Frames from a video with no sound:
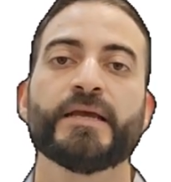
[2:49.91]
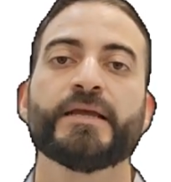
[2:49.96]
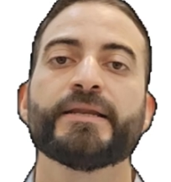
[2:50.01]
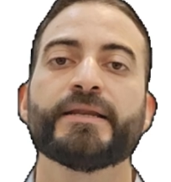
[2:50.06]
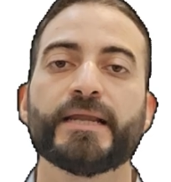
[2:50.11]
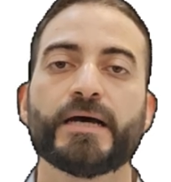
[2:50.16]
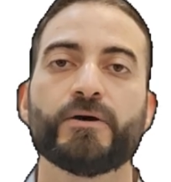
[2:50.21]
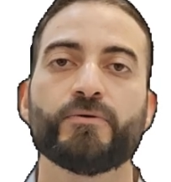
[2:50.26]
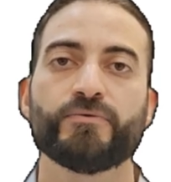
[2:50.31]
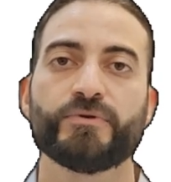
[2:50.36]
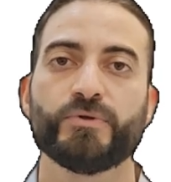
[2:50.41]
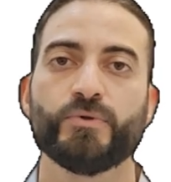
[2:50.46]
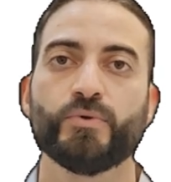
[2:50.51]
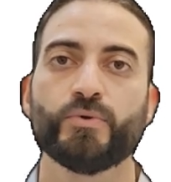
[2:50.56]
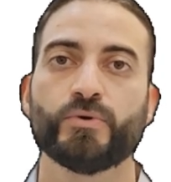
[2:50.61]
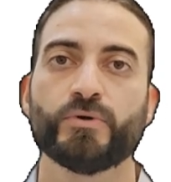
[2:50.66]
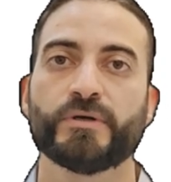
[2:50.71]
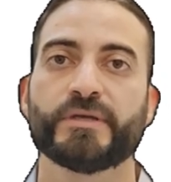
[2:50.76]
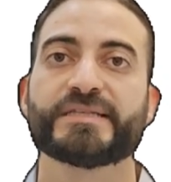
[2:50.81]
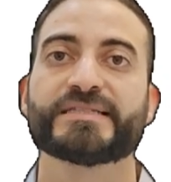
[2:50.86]
Now we
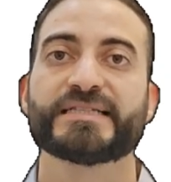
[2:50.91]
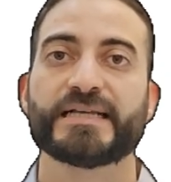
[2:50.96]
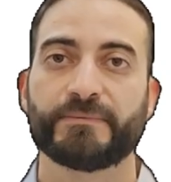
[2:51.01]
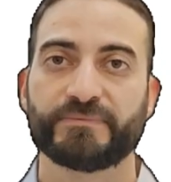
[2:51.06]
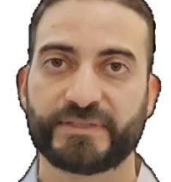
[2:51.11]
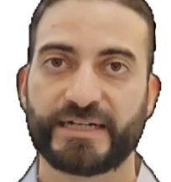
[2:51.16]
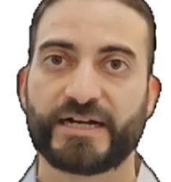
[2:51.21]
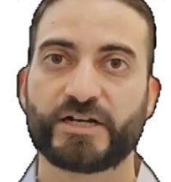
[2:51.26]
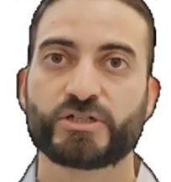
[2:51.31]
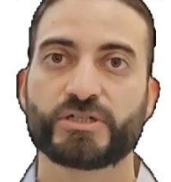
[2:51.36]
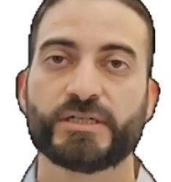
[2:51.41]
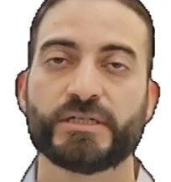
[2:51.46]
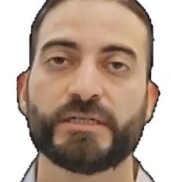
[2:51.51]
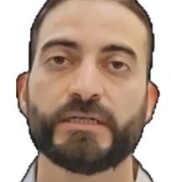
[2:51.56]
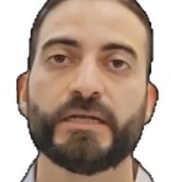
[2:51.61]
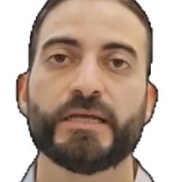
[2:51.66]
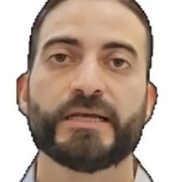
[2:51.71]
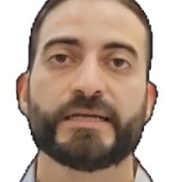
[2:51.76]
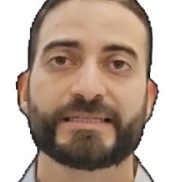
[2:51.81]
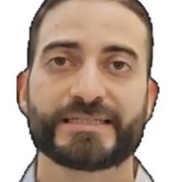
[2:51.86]
do
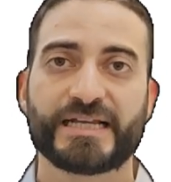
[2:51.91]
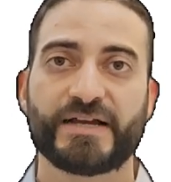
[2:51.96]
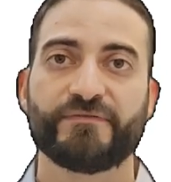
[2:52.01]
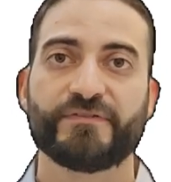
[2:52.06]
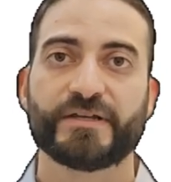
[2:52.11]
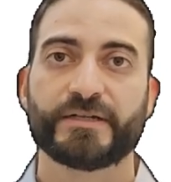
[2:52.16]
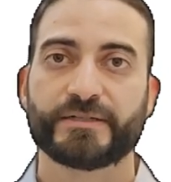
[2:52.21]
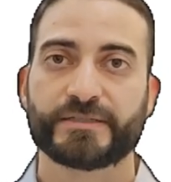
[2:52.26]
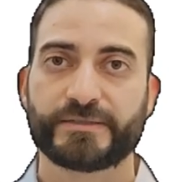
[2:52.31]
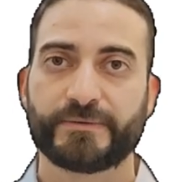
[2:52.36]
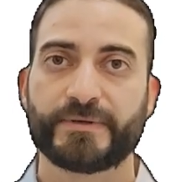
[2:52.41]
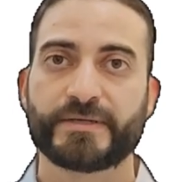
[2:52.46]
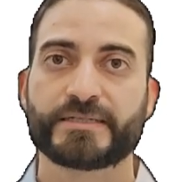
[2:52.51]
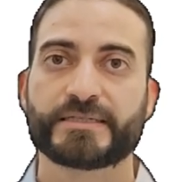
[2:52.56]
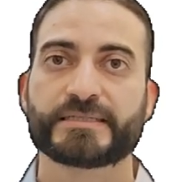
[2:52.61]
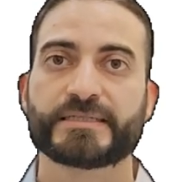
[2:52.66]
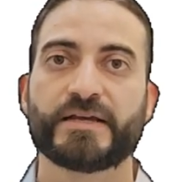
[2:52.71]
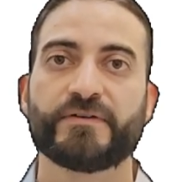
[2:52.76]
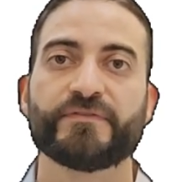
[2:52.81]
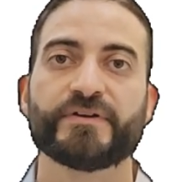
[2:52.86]
subtraction. 7 minus
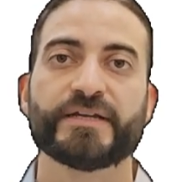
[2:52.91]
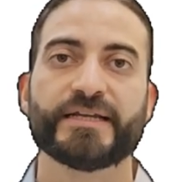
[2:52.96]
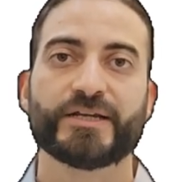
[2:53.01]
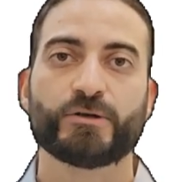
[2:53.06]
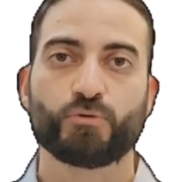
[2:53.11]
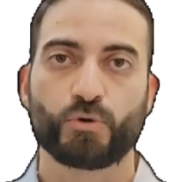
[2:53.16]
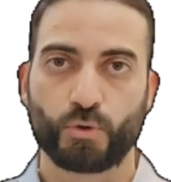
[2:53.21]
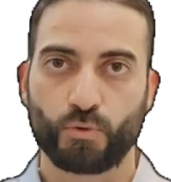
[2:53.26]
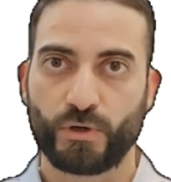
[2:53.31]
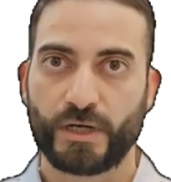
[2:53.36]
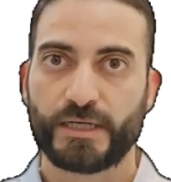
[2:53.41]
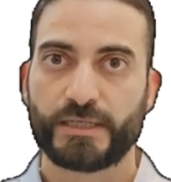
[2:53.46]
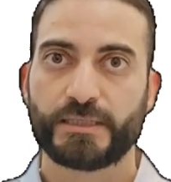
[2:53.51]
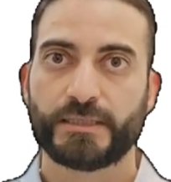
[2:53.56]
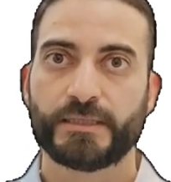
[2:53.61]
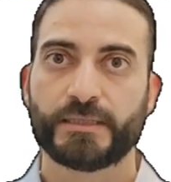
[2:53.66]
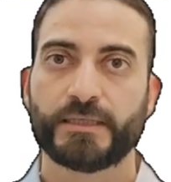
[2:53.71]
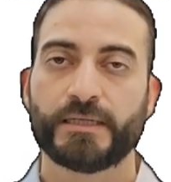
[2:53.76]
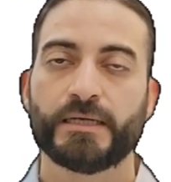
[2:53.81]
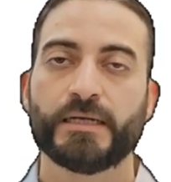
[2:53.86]
6 equal 1.
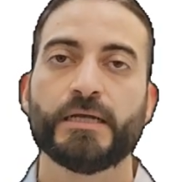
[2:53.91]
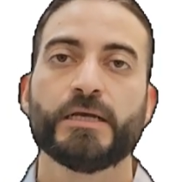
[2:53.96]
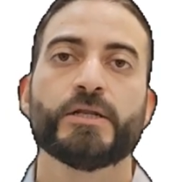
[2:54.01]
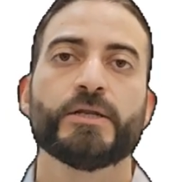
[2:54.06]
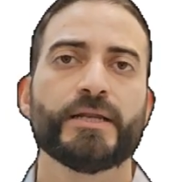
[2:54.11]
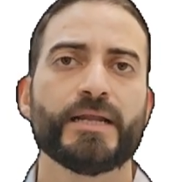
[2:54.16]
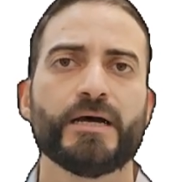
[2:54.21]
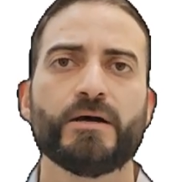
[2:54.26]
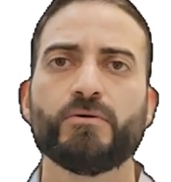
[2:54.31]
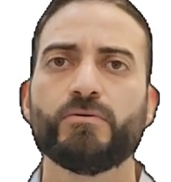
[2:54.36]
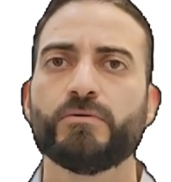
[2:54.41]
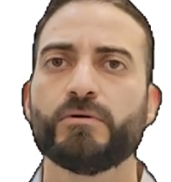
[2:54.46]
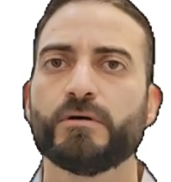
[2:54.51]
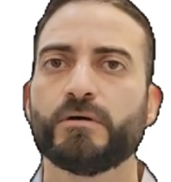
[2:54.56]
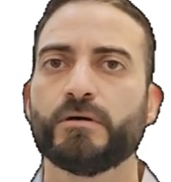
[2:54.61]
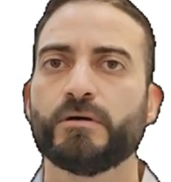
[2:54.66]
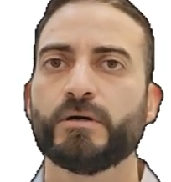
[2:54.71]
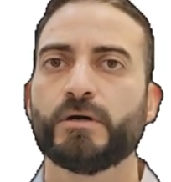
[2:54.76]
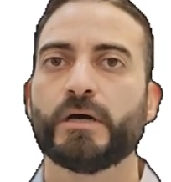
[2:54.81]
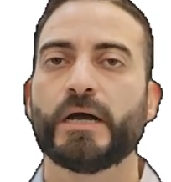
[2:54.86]

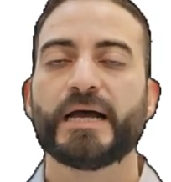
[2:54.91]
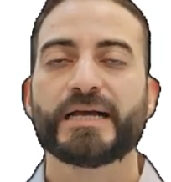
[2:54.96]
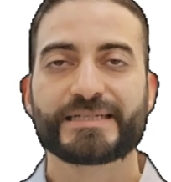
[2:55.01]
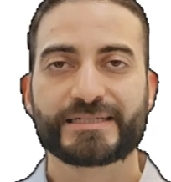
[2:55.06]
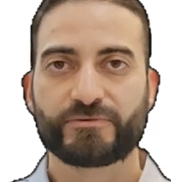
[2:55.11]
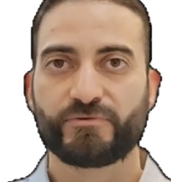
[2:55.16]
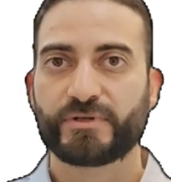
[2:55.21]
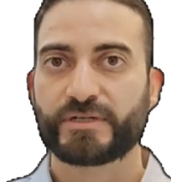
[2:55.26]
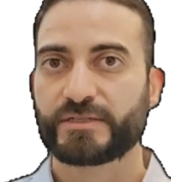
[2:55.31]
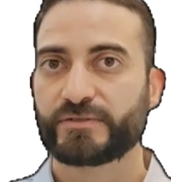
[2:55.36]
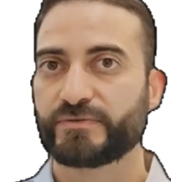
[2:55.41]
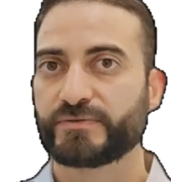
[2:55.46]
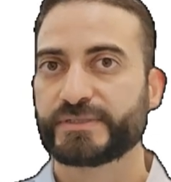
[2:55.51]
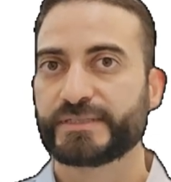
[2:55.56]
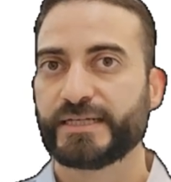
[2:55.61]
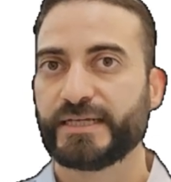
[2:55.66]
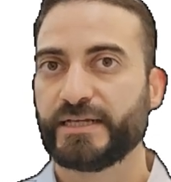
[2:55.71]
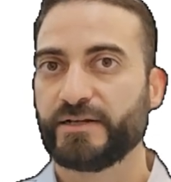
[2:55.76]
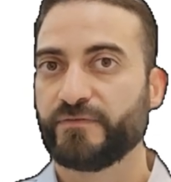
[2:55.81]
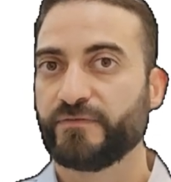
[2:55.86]
Now ask
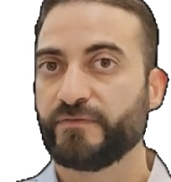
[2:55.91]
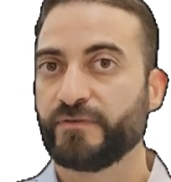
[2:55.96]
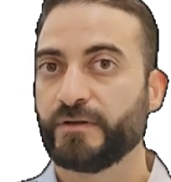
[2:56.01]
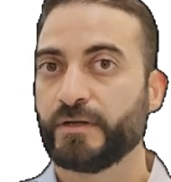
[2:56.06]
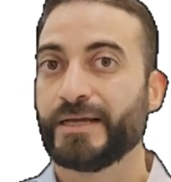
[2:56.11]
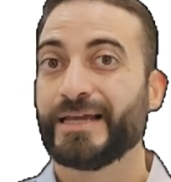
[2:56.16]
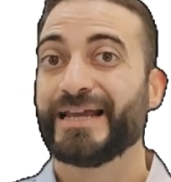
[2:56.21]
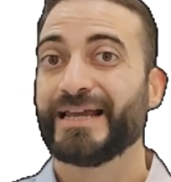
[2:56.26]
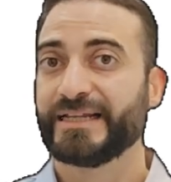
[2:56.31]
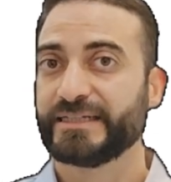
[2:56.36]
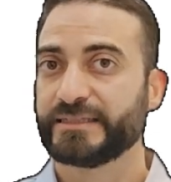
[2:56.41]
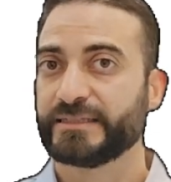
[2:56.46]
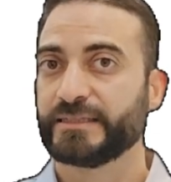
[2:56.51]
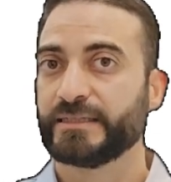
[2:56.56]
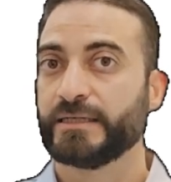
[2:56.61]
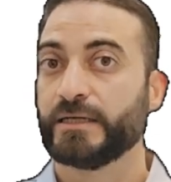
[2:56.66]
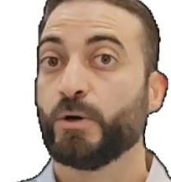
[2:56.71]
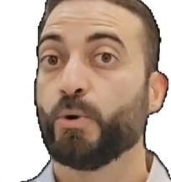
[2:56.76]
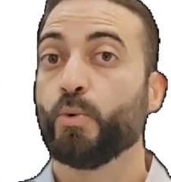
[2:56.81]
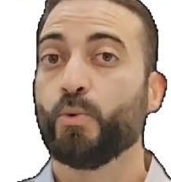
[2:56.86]
ourselves,
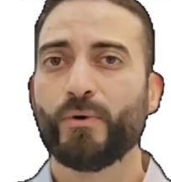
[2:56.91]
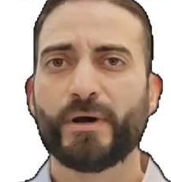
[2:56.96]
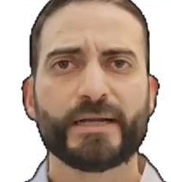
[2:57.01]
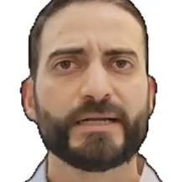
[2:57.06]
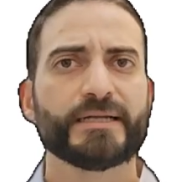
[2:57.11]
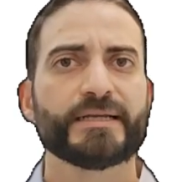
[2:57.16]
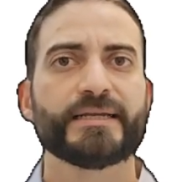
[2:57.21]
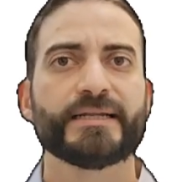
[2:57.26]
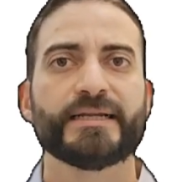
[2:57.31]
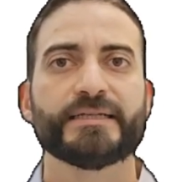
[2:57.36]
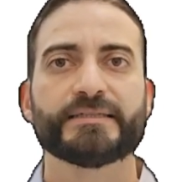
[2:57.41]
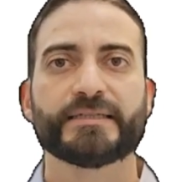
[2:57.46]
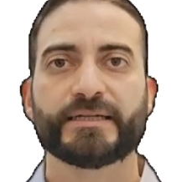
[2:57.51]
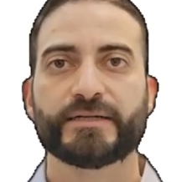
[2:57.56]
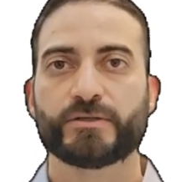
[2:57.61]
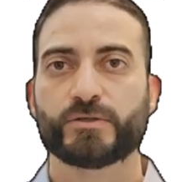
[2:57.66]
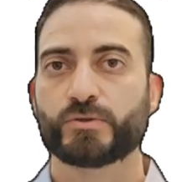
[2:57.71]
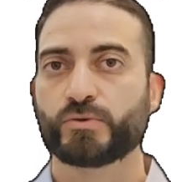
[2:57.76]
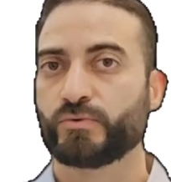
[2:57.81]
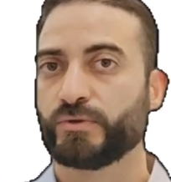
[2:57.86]
is 1
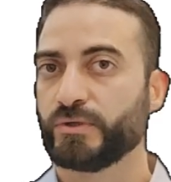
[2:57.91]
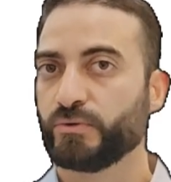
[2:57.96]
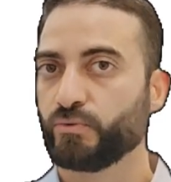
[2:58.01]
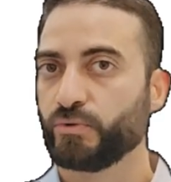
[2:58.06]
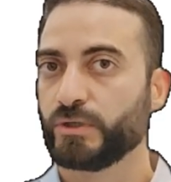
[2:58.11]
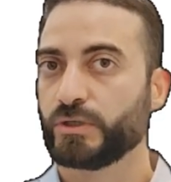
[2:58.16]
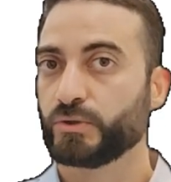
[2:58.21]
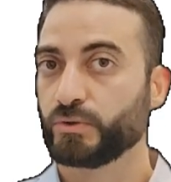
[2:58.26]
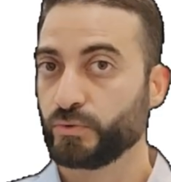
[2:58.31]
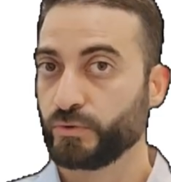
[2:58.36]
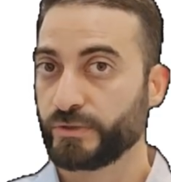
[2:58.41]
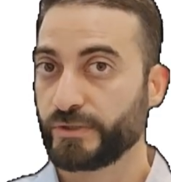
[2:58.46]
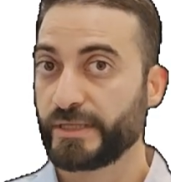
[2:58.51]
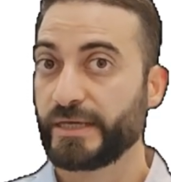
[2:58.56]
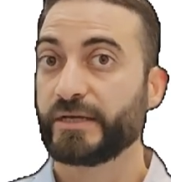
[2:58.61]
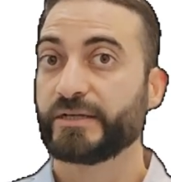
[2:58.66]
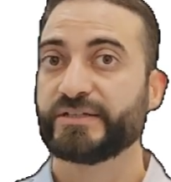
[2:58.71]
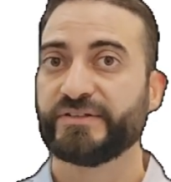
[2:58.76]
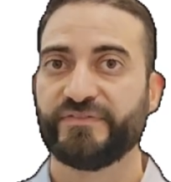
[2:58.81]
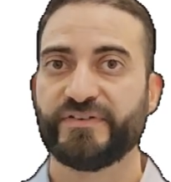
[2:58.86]
greater or equal to
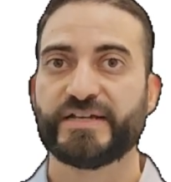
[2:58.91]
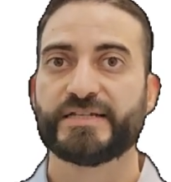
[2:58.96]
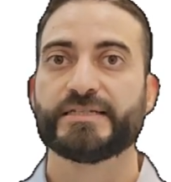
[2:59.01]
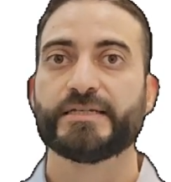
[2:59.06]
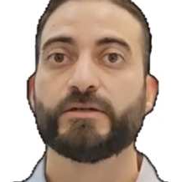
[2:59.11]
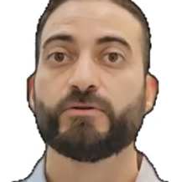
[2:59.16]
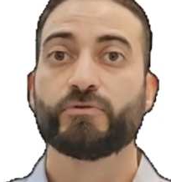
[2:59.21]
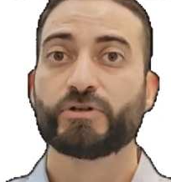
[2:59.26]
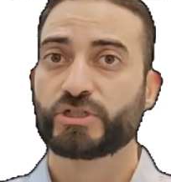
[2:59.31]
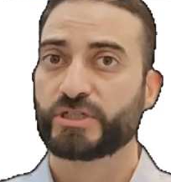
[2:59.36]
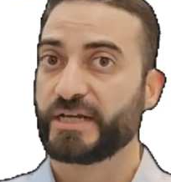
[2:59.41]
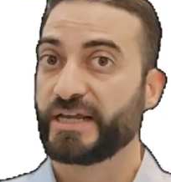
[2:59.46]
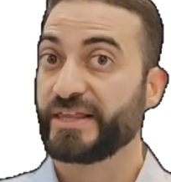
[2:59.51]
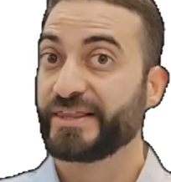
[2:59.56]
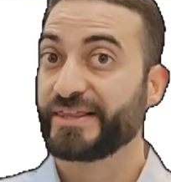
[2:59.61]
the divisor, which